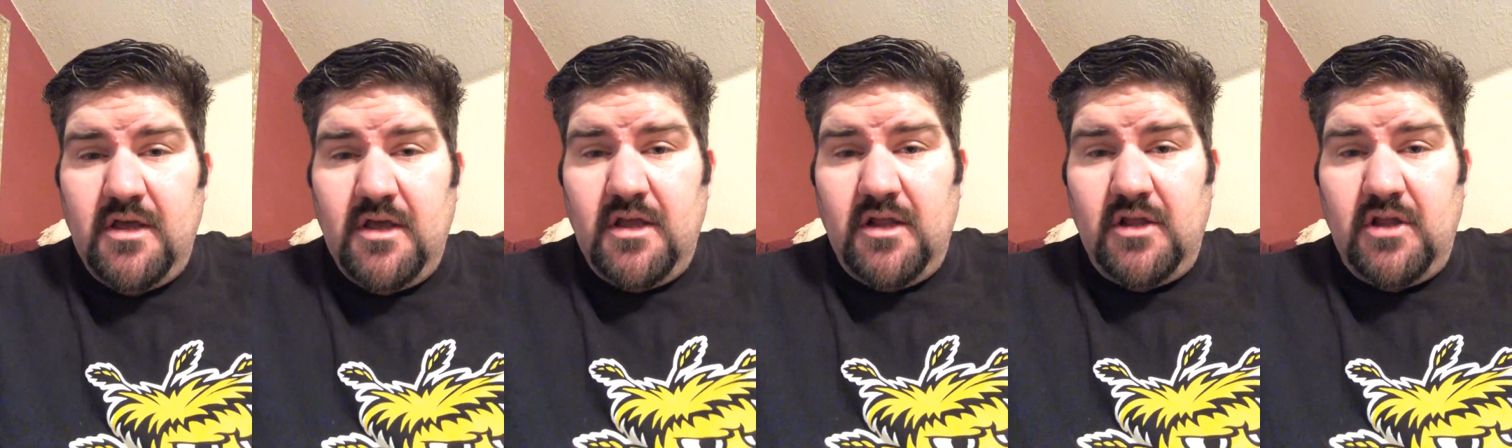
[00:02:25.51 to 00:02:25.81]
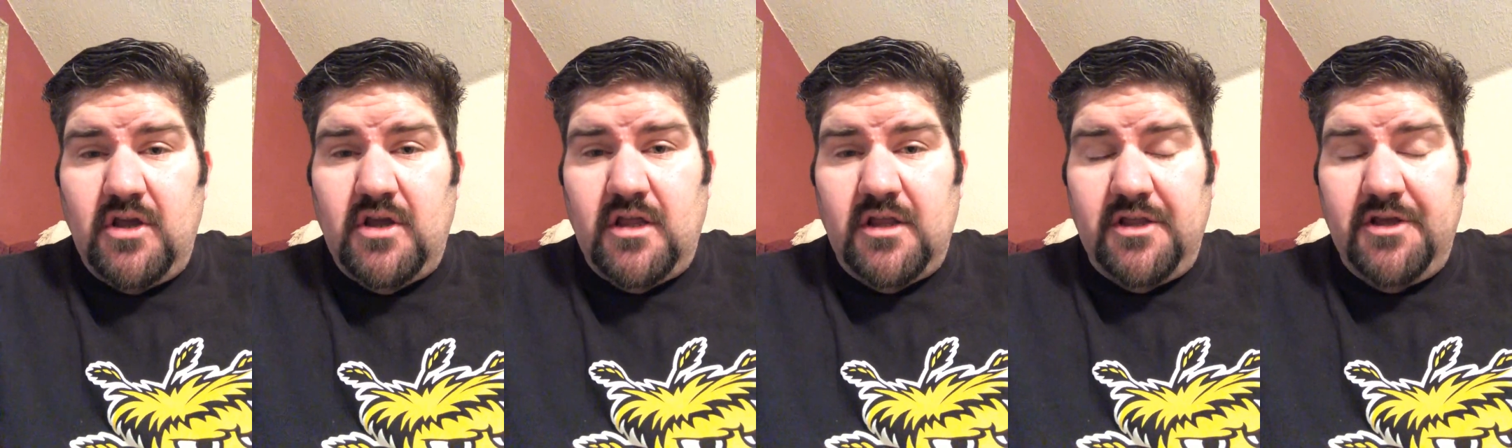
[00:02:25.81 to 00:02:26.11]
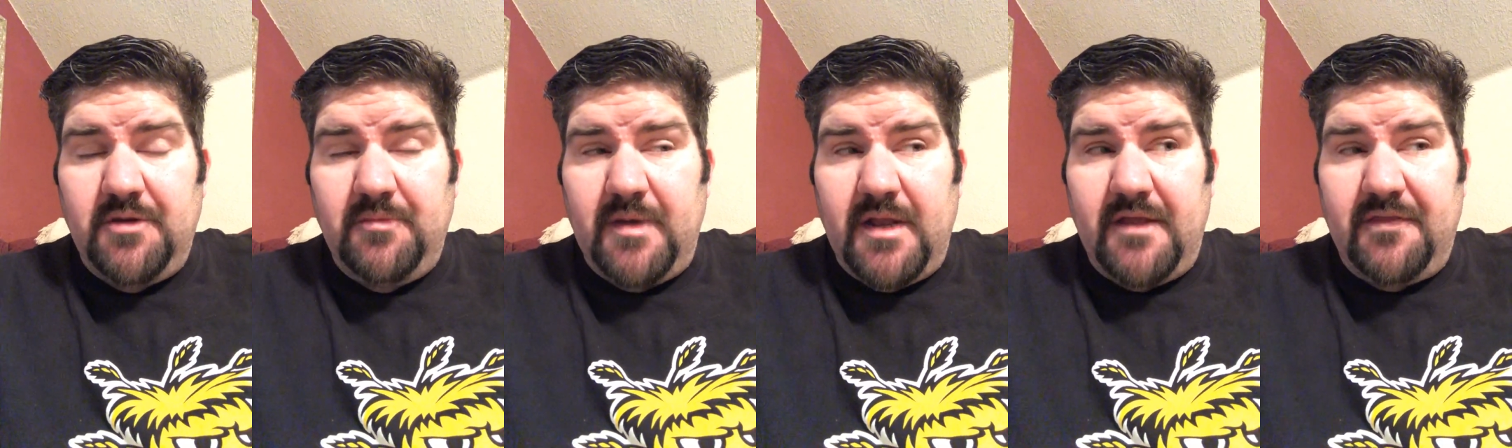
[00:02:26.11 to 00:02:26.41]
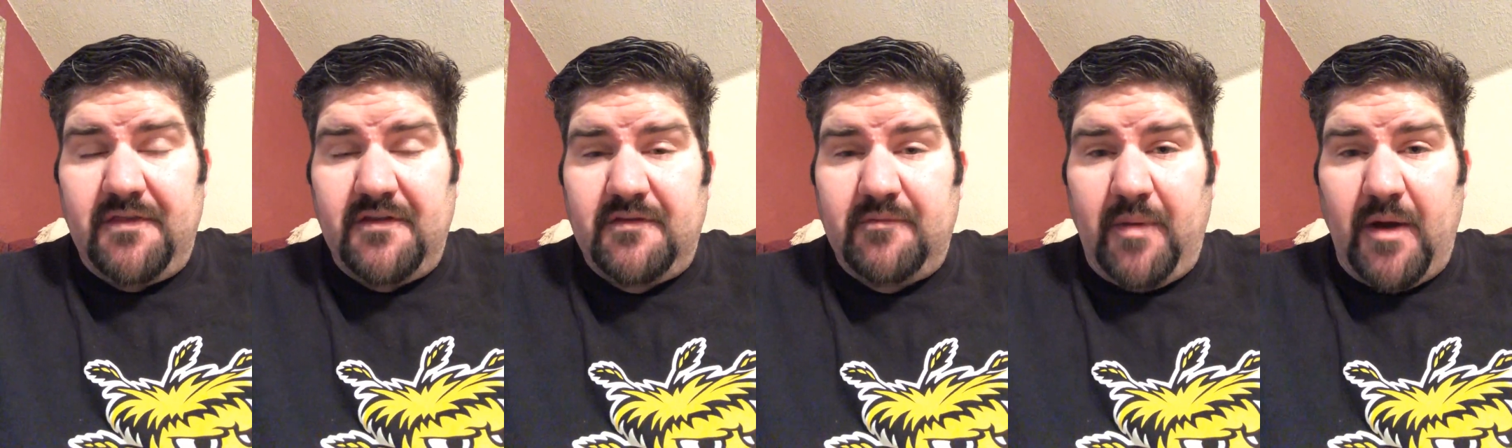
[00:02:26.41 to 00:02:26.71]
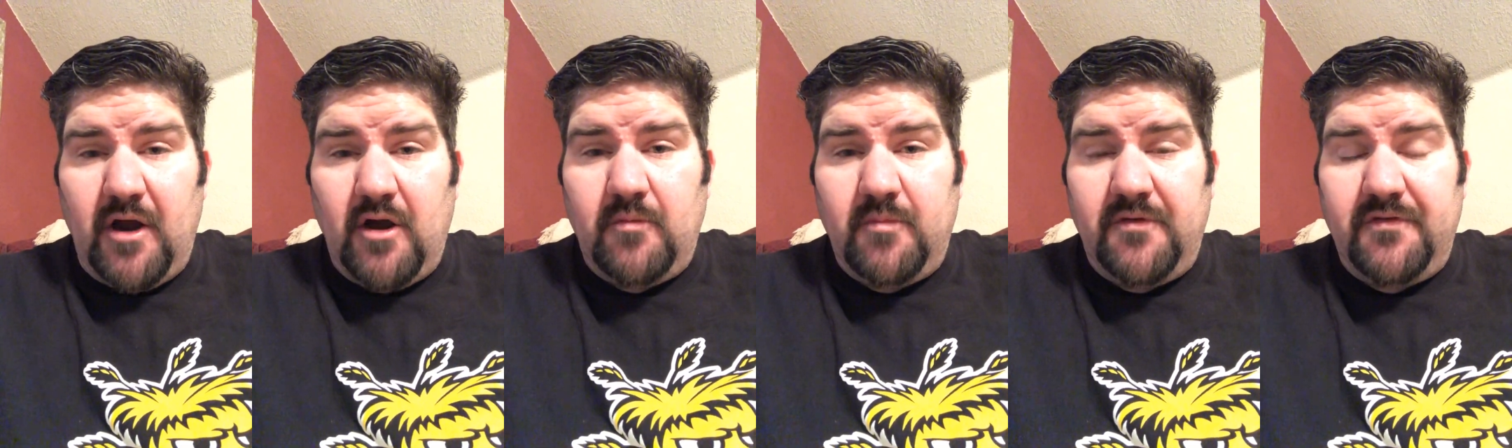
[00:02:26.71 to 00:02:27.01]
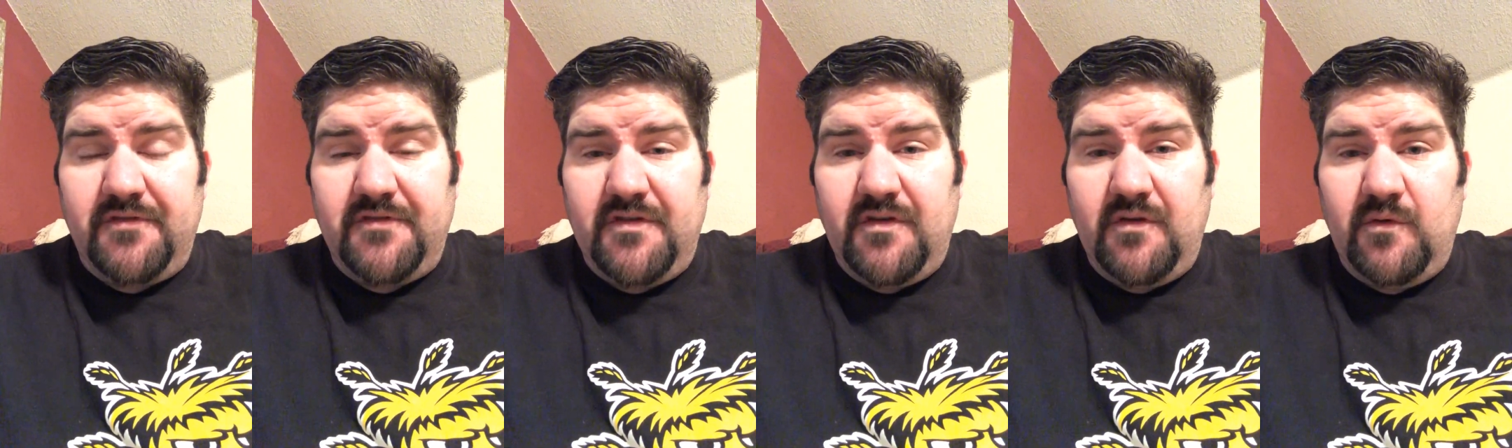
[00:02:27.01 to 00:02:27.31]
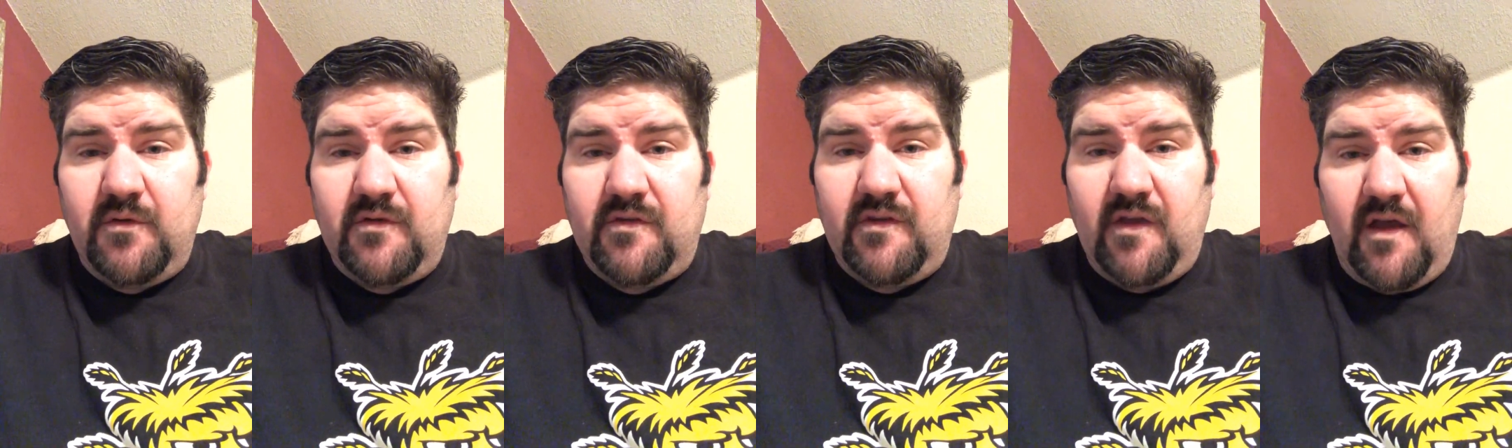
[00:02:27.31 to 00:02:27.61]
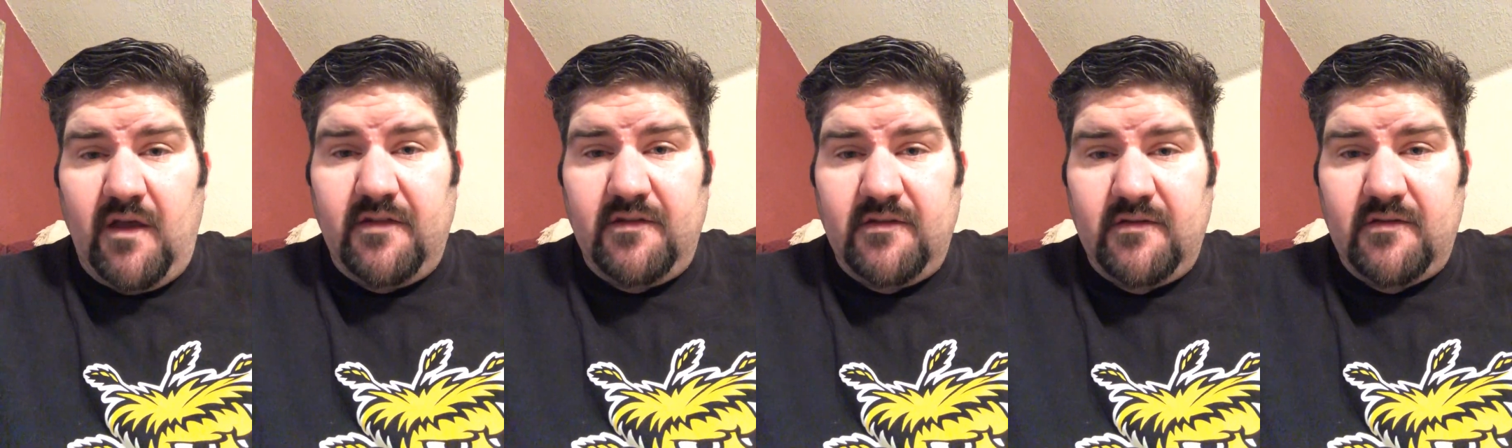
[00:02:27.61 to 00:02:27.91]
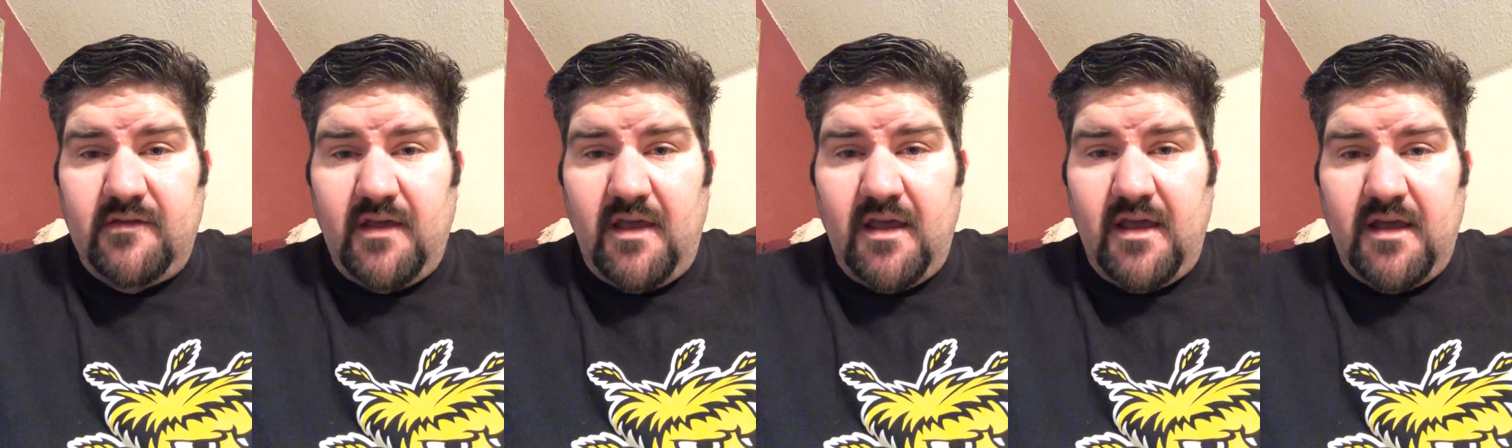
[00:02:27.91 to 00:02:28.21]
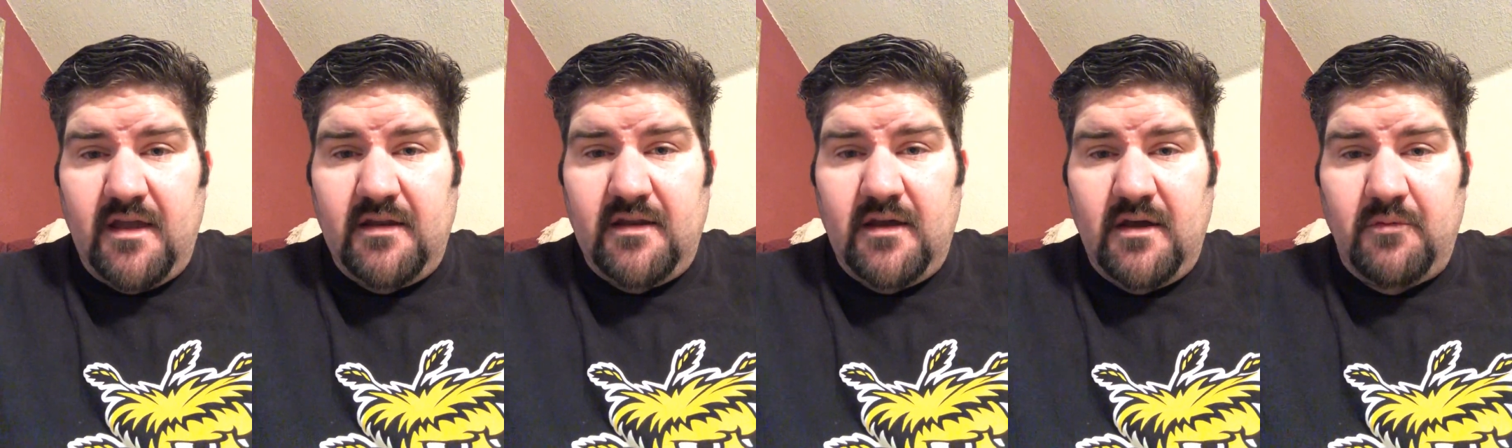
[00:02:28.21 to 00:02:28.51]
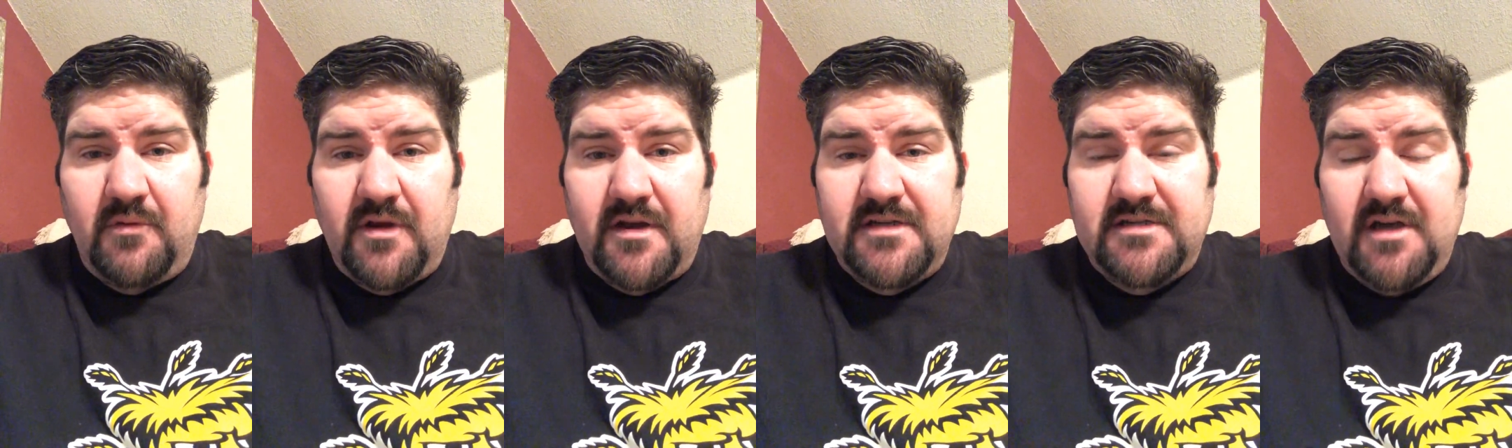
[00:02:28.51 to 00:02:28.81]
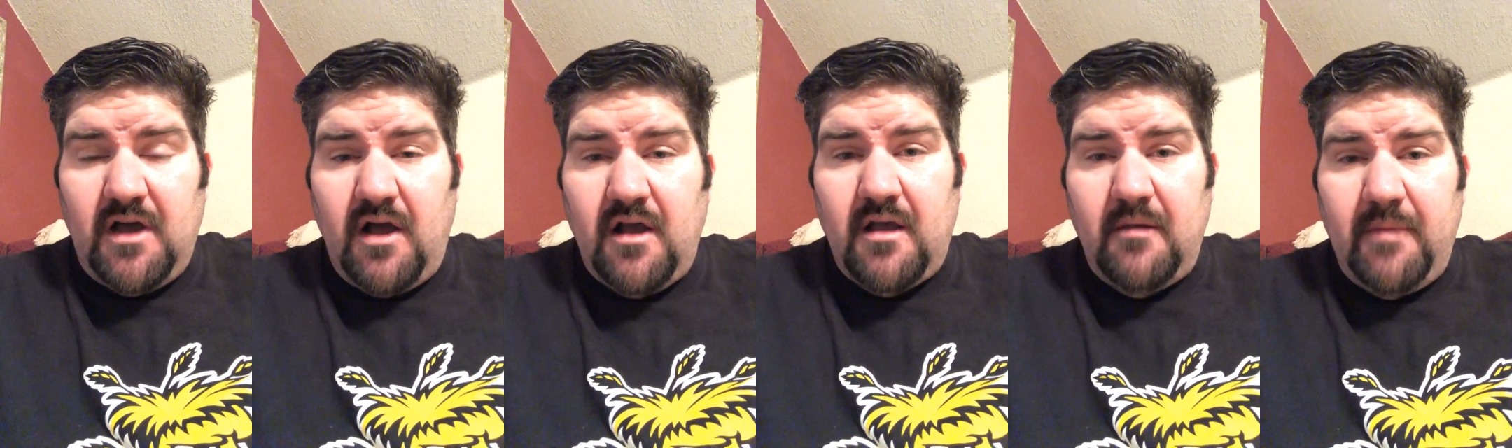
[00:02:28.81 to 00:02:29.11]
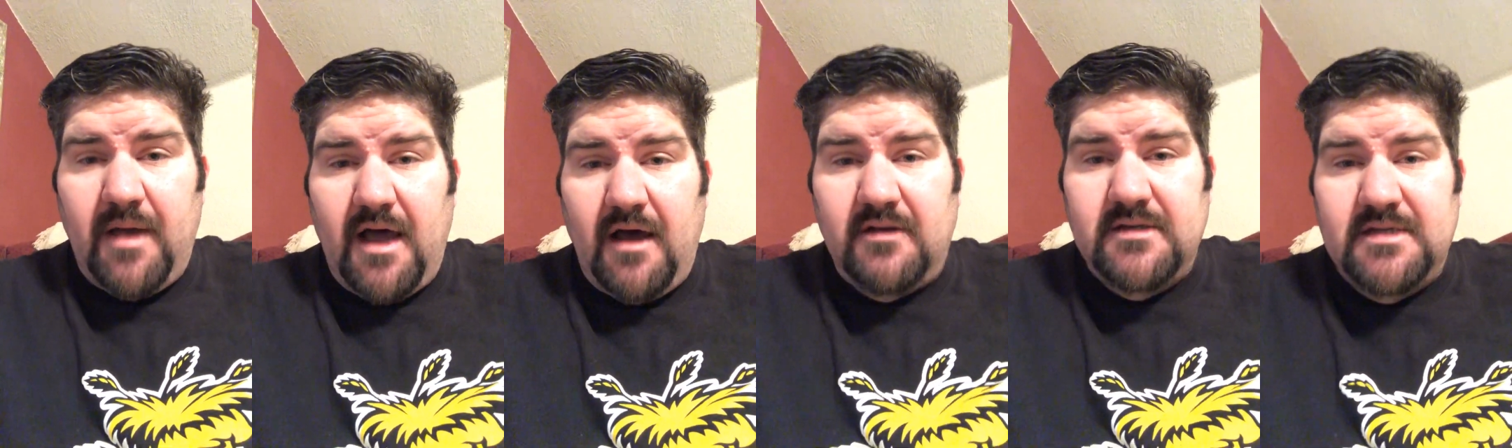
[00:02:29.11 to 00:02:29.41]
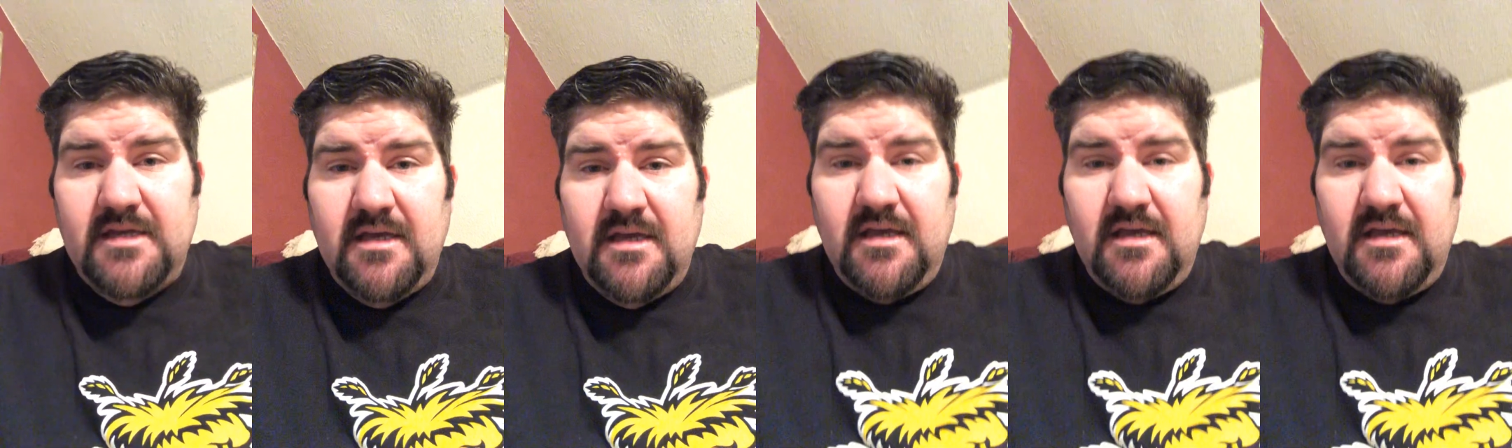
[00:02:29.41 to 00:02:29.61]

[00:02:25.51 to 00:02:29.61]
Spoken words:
look a little bit at this parable of two sons, and we're going to talk about